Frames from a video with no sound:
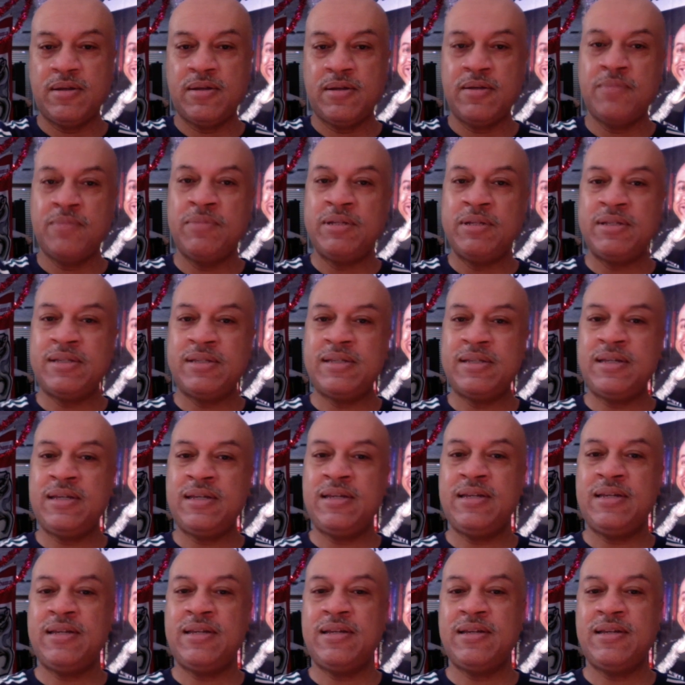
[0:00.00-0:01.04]
Let me see.
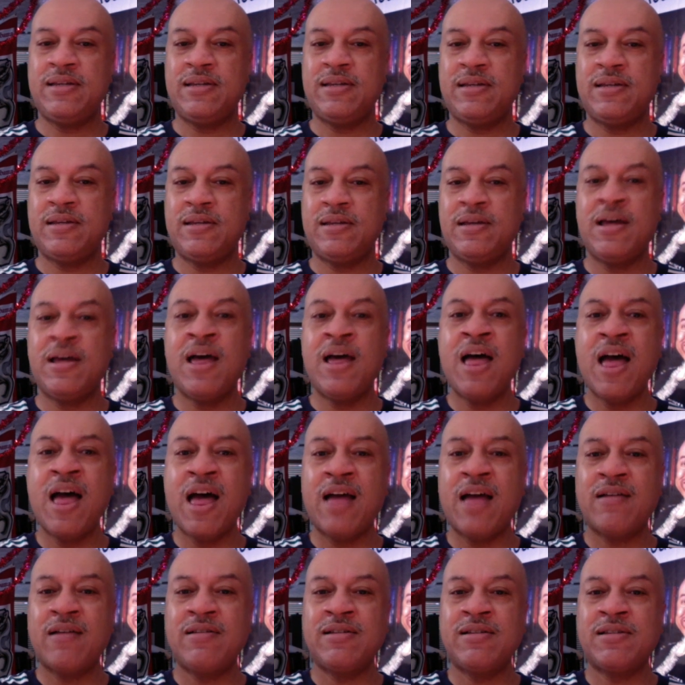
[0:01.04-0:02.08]
Oh,
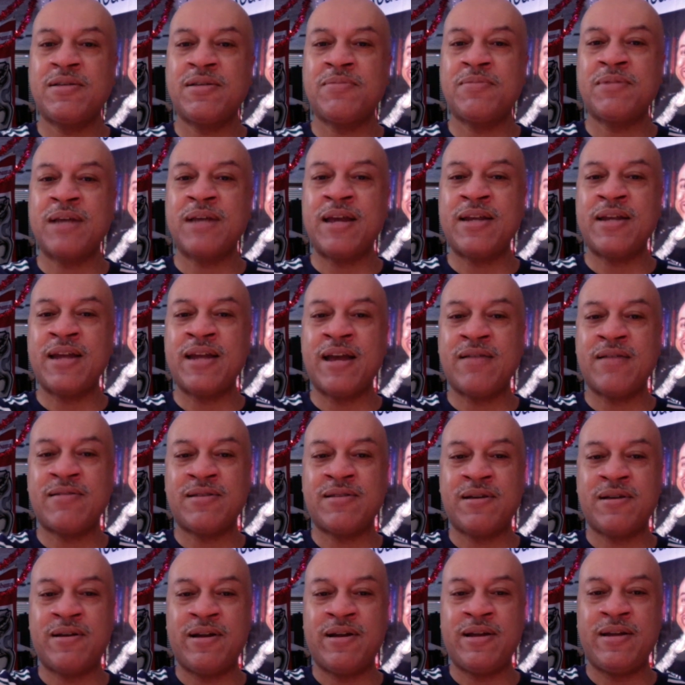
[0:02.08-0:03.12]
it's upside down.
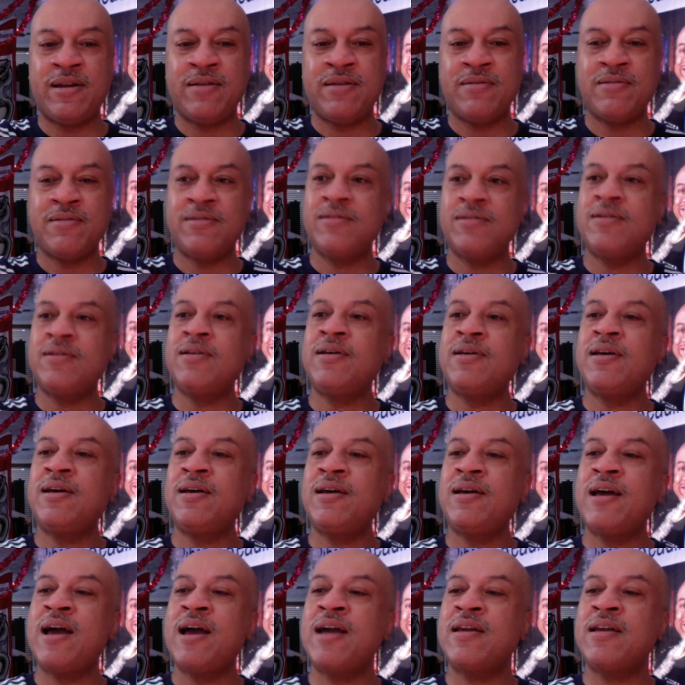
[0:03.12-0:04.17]
Sorry.
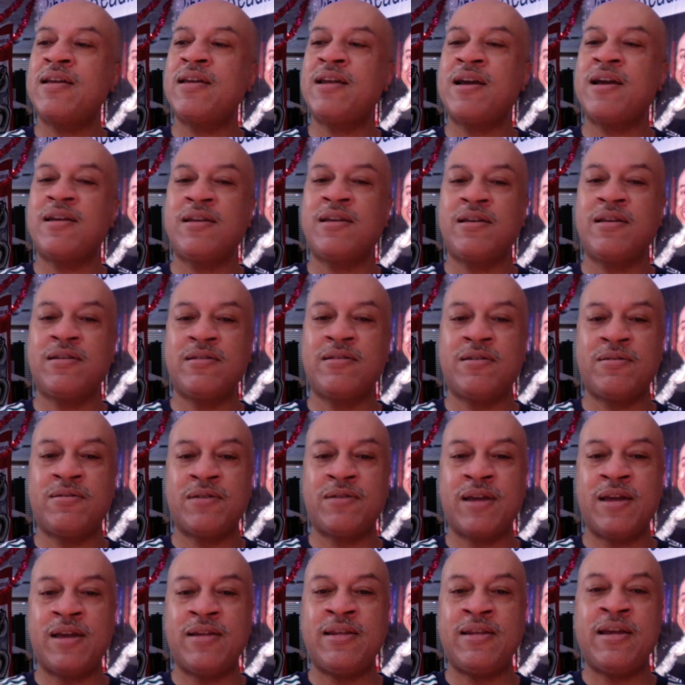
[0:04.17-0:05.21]
I cannot get.
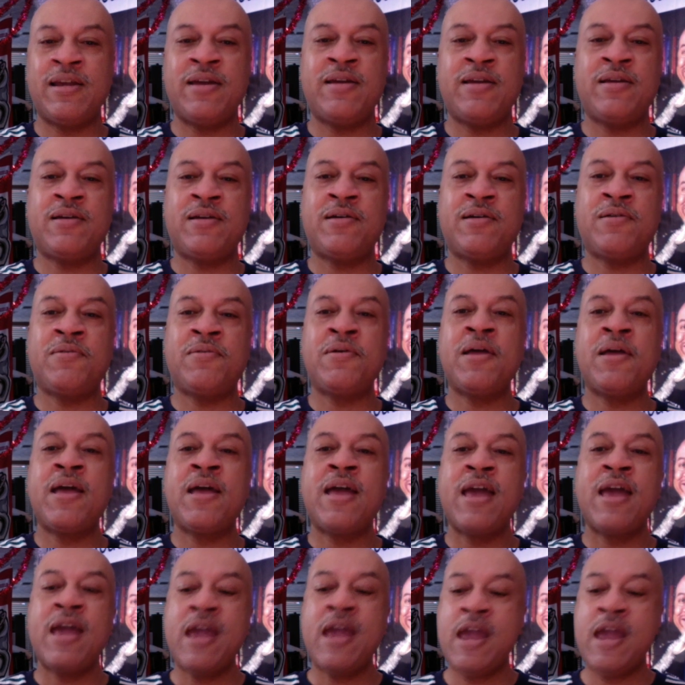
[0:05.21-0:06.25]
Okay, there you go.
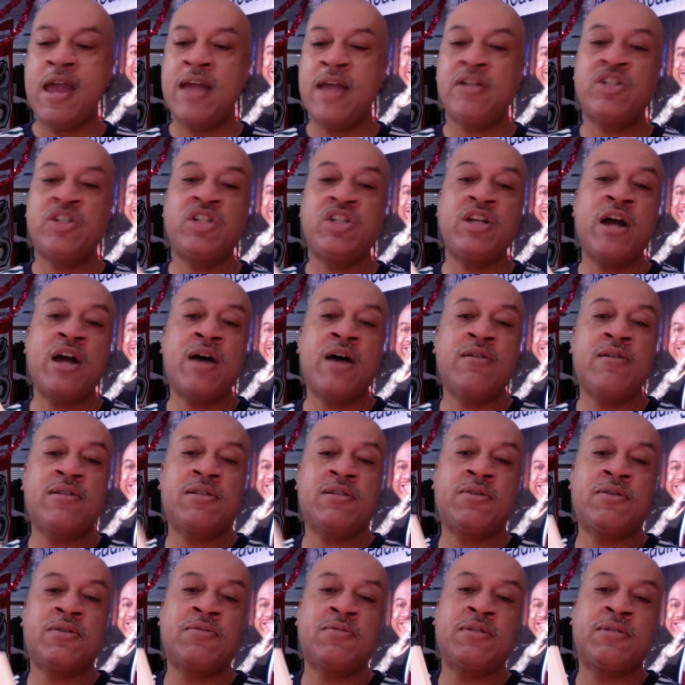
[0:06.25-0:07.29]
And she
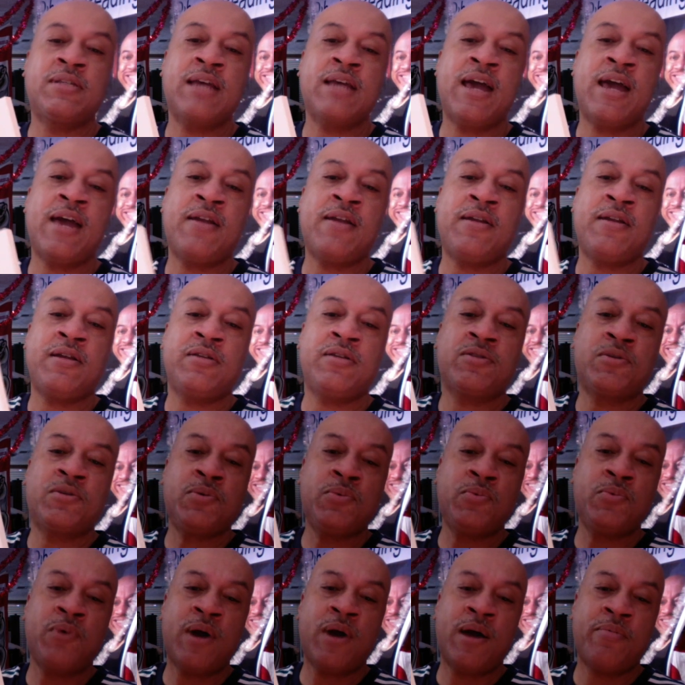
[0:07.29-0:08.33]
also signed it to
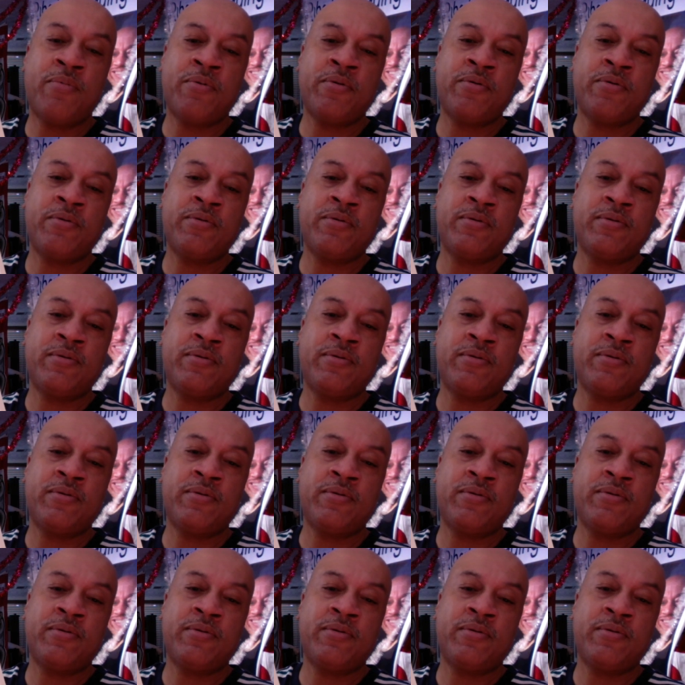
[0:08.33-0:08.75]
Robert.